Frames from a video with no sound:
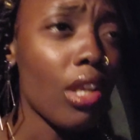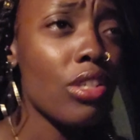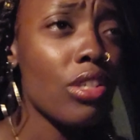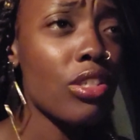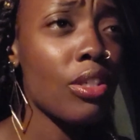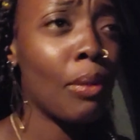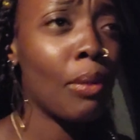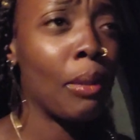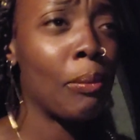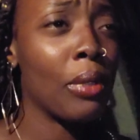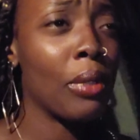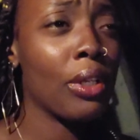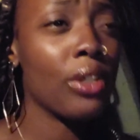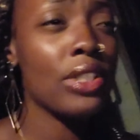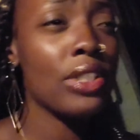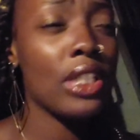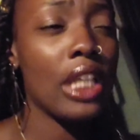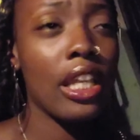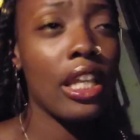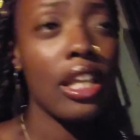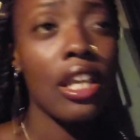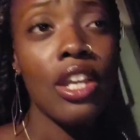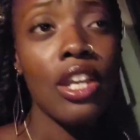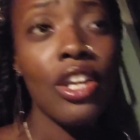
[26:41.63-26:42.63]
So my mother was
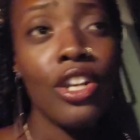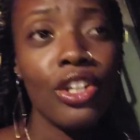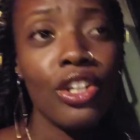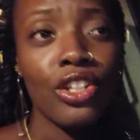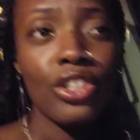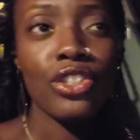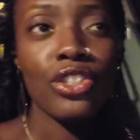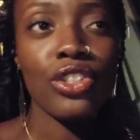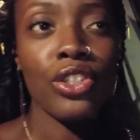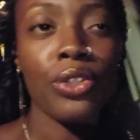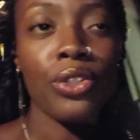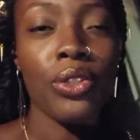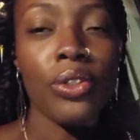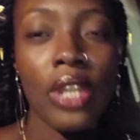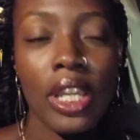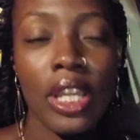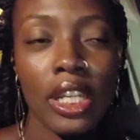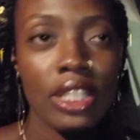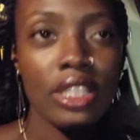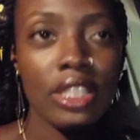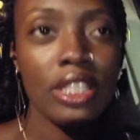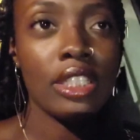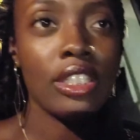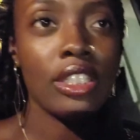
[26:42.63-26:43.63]
like, so you
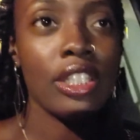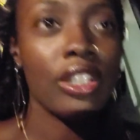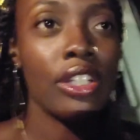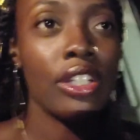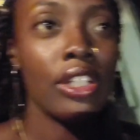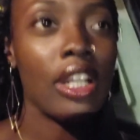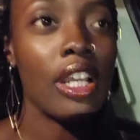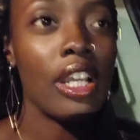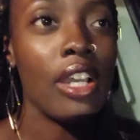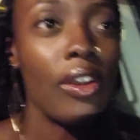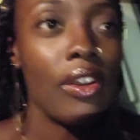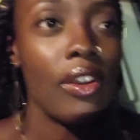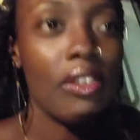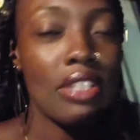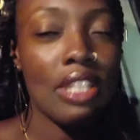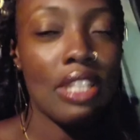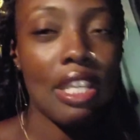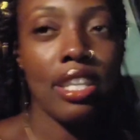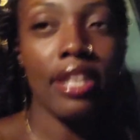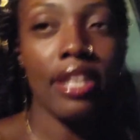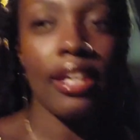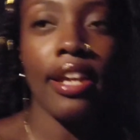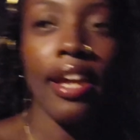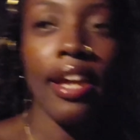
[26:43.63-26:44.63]
heading to dinner now? I was
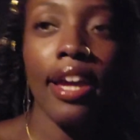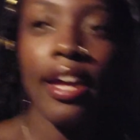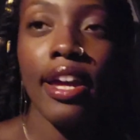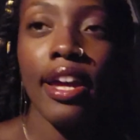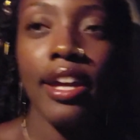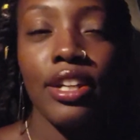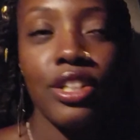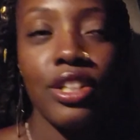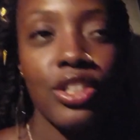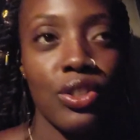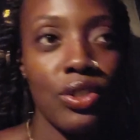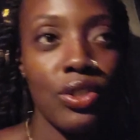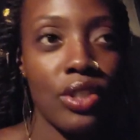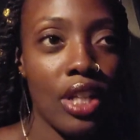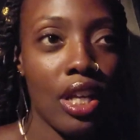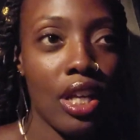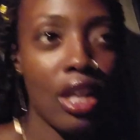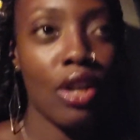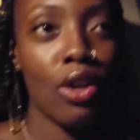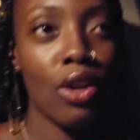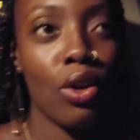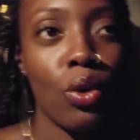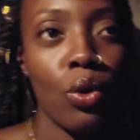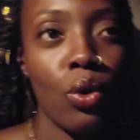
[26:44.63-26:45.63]
like, yeah. She was
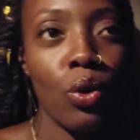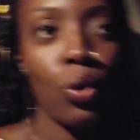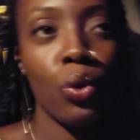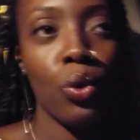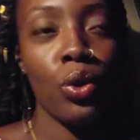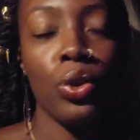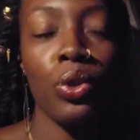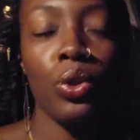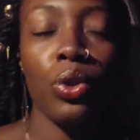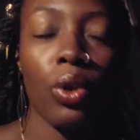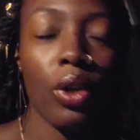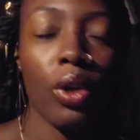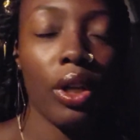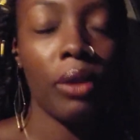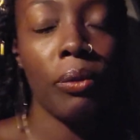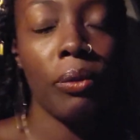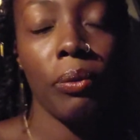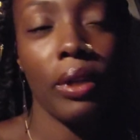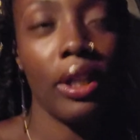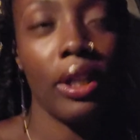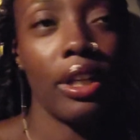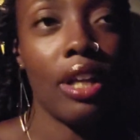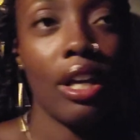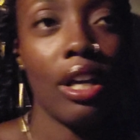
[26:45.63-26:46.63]
like, who are you going
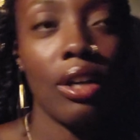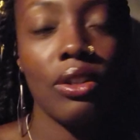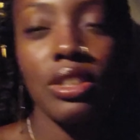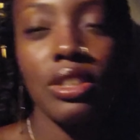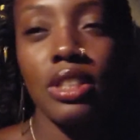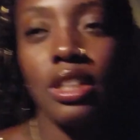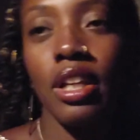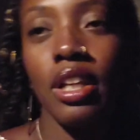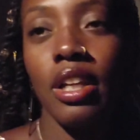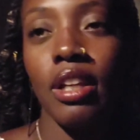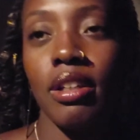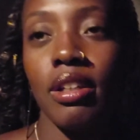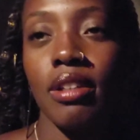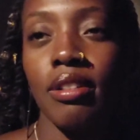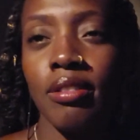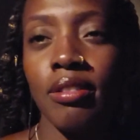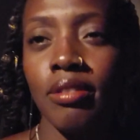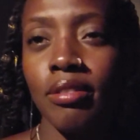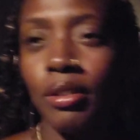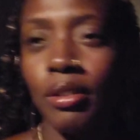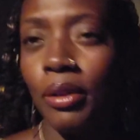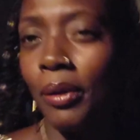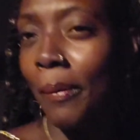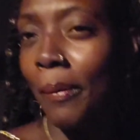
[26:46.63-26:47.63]
with? I was like,
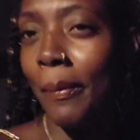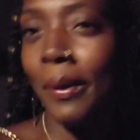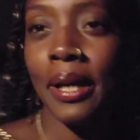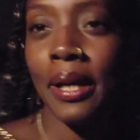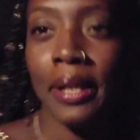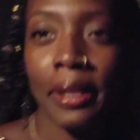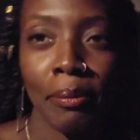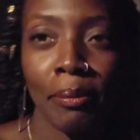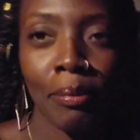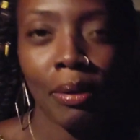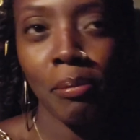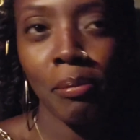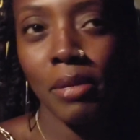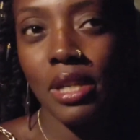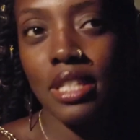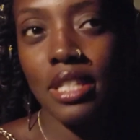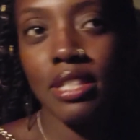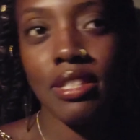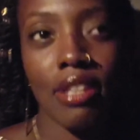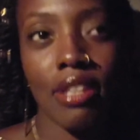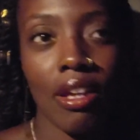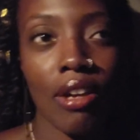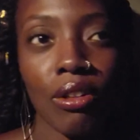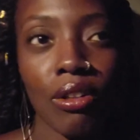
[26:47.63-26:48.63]
nobody, by
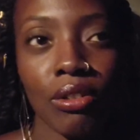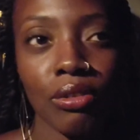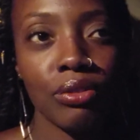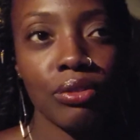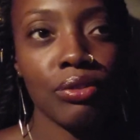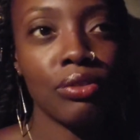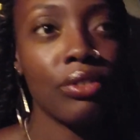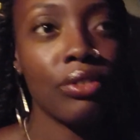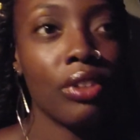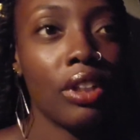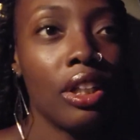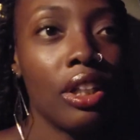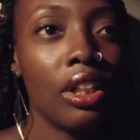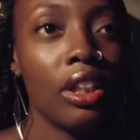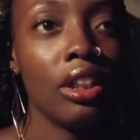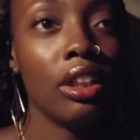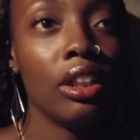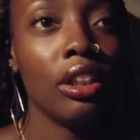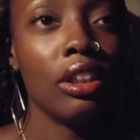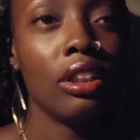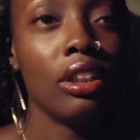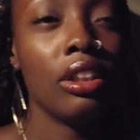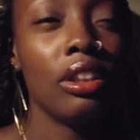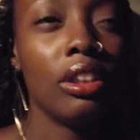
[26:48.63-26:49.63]
myself.
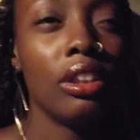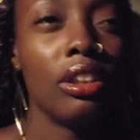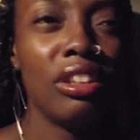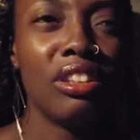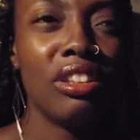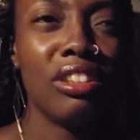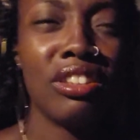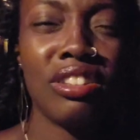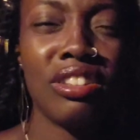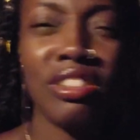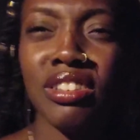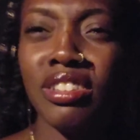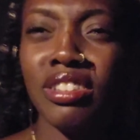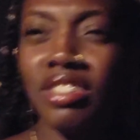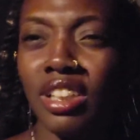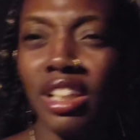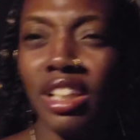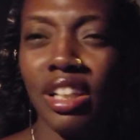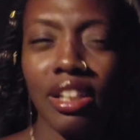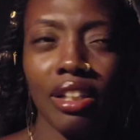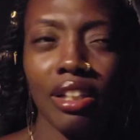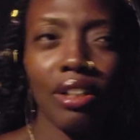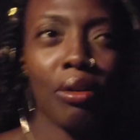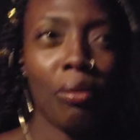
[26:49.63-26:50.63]
She was
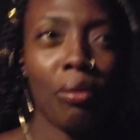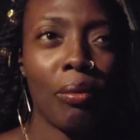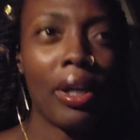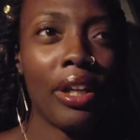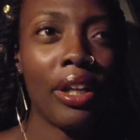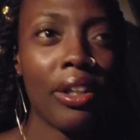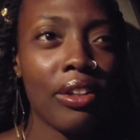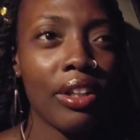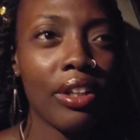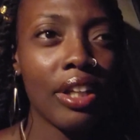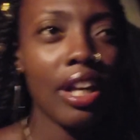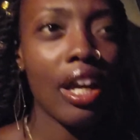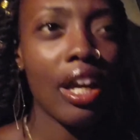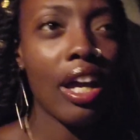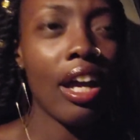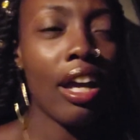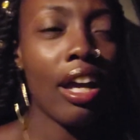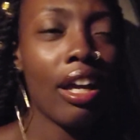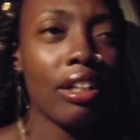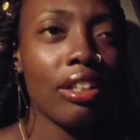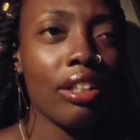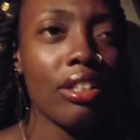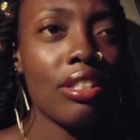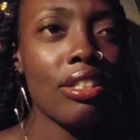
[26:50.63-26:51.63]
like, why you didn't
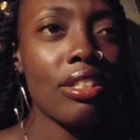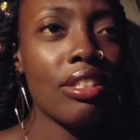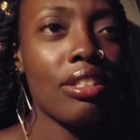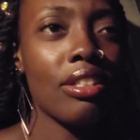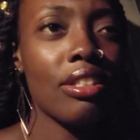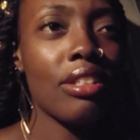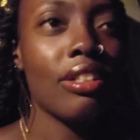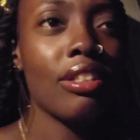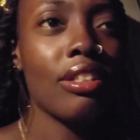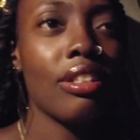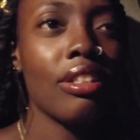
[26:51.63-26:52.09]
ask?